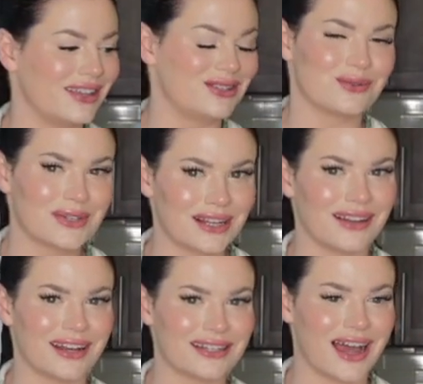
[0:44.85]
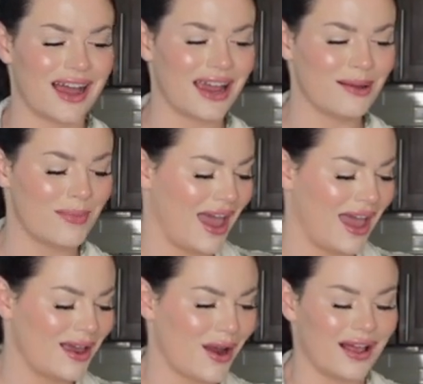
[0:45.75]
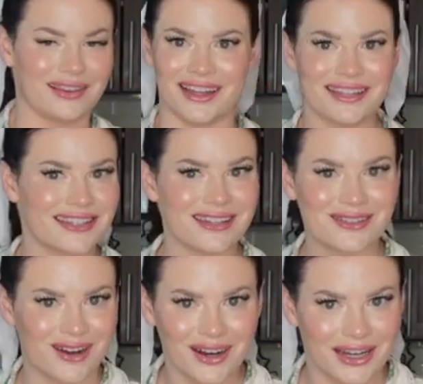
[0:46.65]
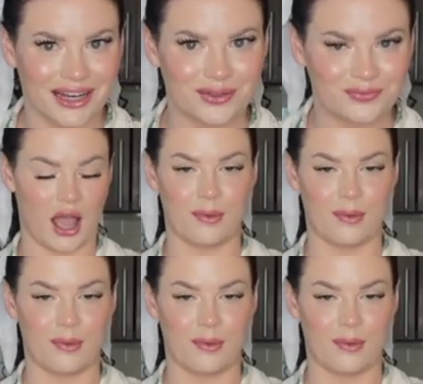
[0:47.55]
they don't take a lot of time, and let's get started.